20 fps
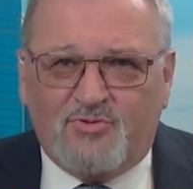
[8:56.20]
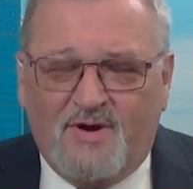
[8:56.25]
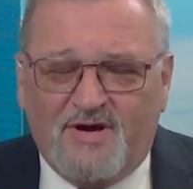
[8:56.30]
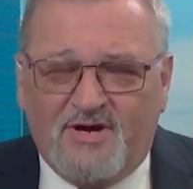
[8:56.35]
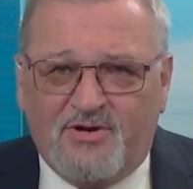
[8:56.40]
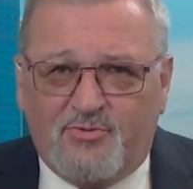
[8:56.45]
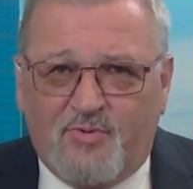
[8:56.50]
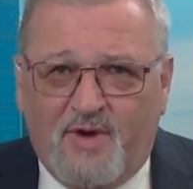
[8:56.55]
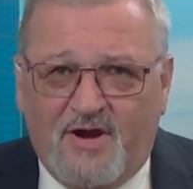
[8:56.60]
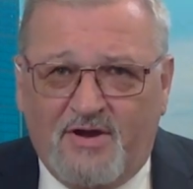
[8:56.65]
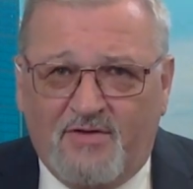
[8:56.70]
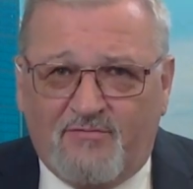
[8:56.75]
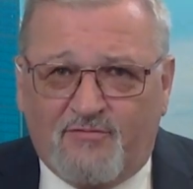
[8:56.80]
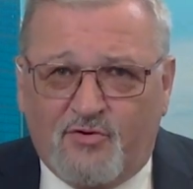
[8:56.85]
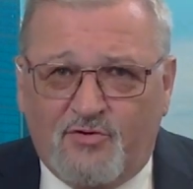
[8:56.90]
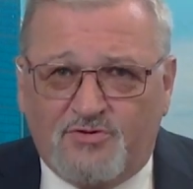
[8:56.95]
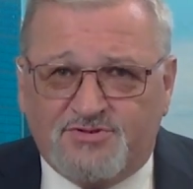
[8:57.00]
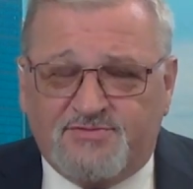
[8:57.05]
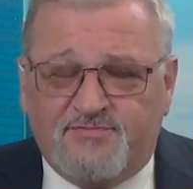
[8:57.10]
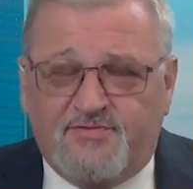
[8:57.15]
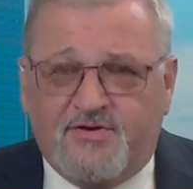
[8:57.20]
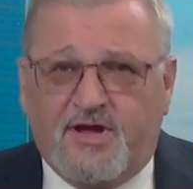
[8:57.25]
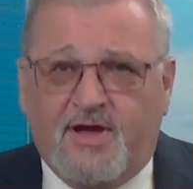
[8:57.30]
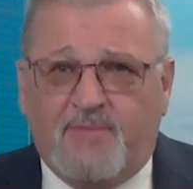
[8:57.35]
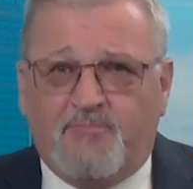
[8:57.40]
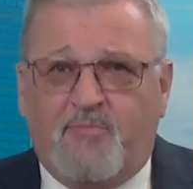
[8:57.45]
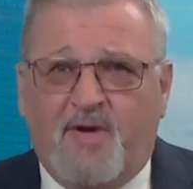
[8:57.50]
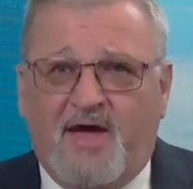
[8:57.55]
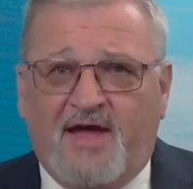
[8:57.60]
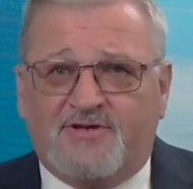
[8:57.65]
twenty twenty, of course, if you
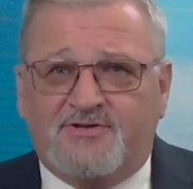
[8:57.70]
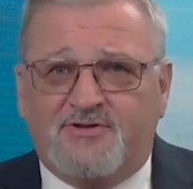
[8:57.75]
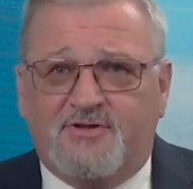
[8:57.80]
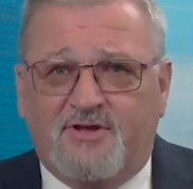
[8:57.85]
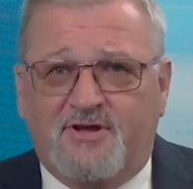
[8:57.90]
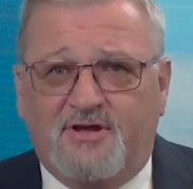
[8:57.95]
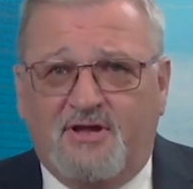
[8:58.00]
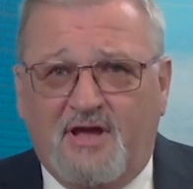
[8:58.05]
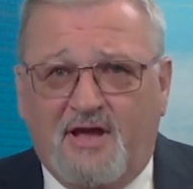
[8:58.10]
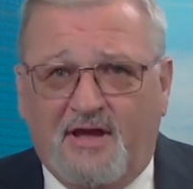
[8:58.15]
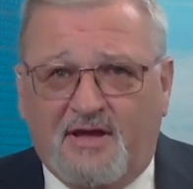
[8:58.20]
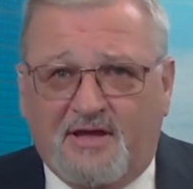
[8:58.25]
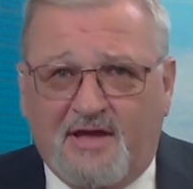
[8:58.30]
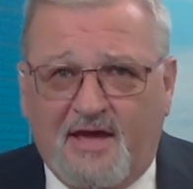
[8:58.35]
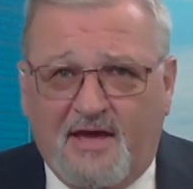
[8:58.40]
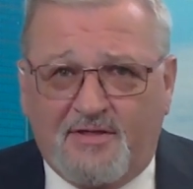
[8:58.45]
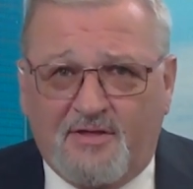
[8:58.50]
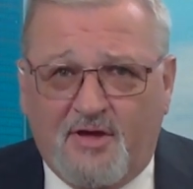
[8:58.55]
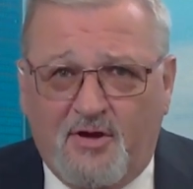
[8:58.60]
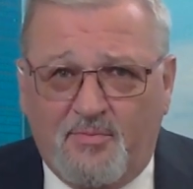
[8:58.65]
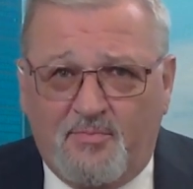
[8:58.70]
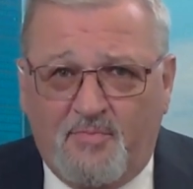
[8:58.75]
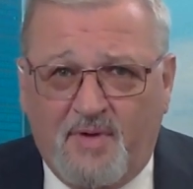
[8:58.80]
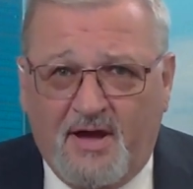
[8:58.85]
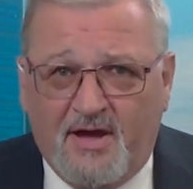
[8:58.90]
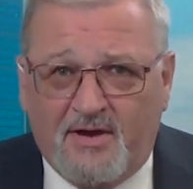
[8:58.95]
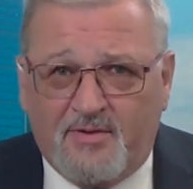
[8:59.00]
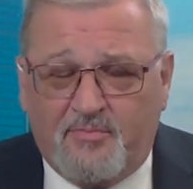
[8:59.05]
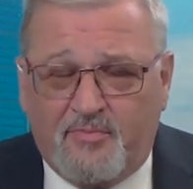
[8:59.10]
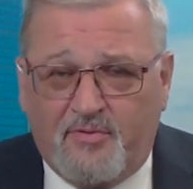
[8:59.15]
get back to the uh, cathode
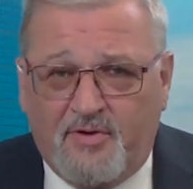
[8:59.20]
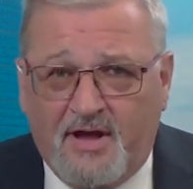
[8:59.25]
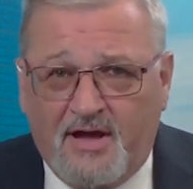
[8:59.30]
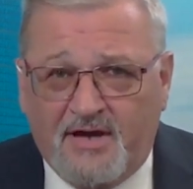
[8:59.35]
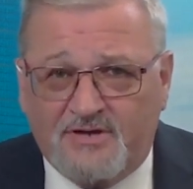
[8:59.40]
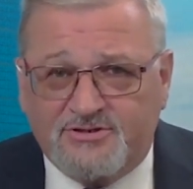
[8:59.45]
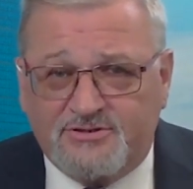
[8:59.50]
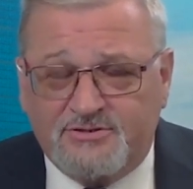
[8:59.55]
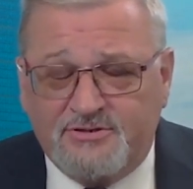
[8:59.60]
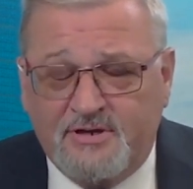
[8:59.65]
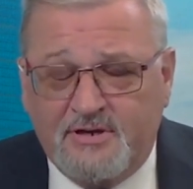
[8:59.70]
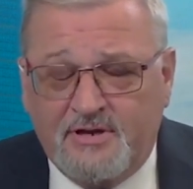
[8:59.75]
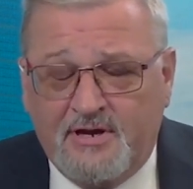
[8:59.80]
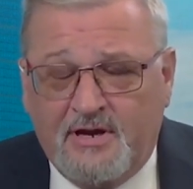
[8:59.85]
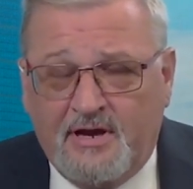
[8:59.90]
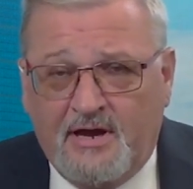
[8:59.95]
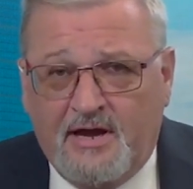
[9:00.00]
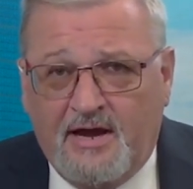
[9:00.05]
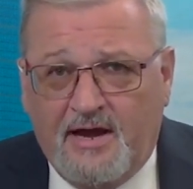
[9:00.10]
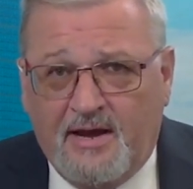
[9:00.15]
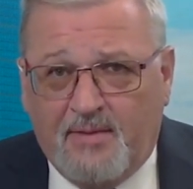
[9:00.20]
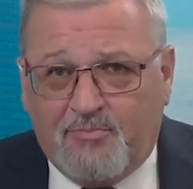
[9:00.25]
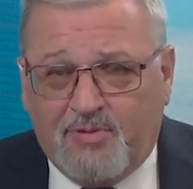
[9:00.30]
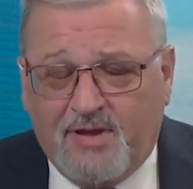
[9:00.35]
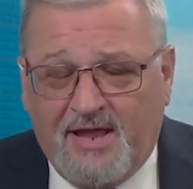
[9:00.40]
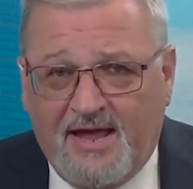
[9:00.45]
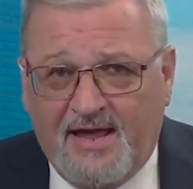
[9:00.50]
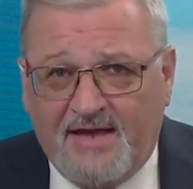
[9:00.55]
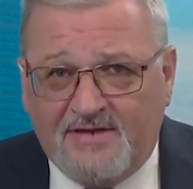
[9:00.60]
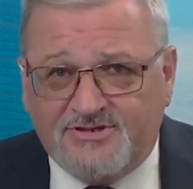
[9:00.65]
powder production, our
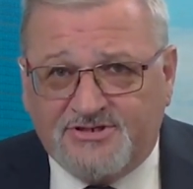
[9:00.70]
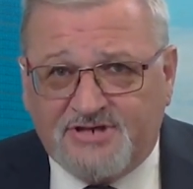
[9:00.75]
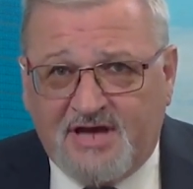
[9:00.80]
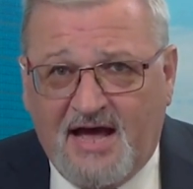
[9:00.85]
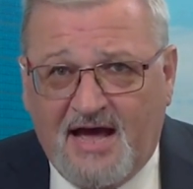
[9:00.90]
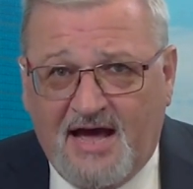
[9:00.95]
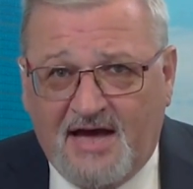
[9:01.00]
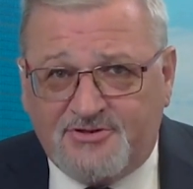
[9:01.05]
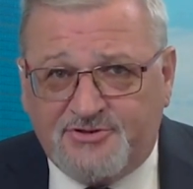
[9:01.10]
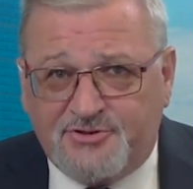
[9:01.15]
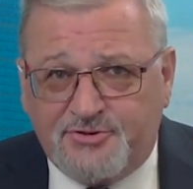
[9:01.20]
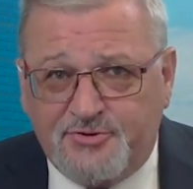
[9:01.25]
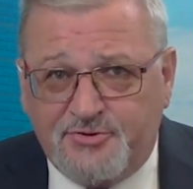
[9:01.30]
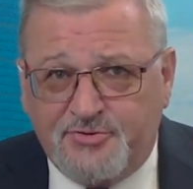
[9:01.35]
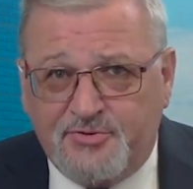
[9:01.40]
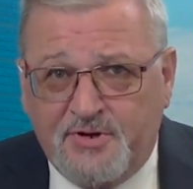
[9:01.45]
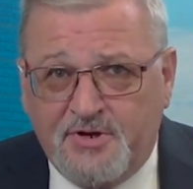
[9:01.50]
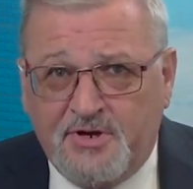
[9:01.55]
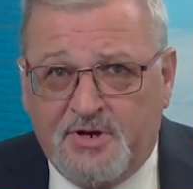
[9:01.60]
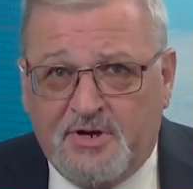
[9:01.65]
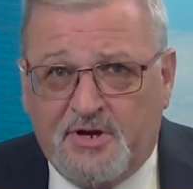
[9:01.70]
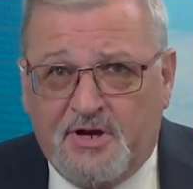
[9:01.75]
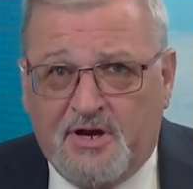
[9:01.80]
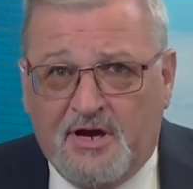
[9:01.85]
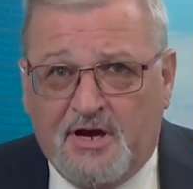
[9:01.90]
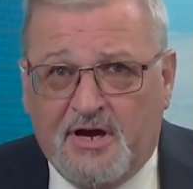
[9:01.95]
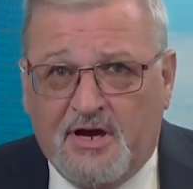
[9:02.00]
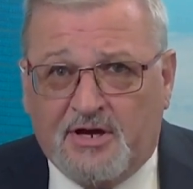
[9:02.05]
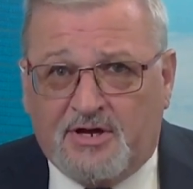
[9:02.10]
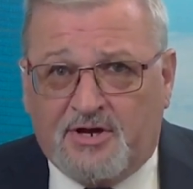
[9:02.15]
plans are to
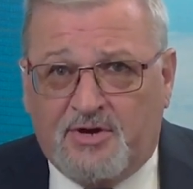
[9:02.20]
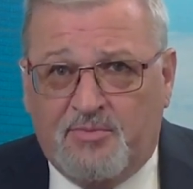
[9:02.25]
Uh,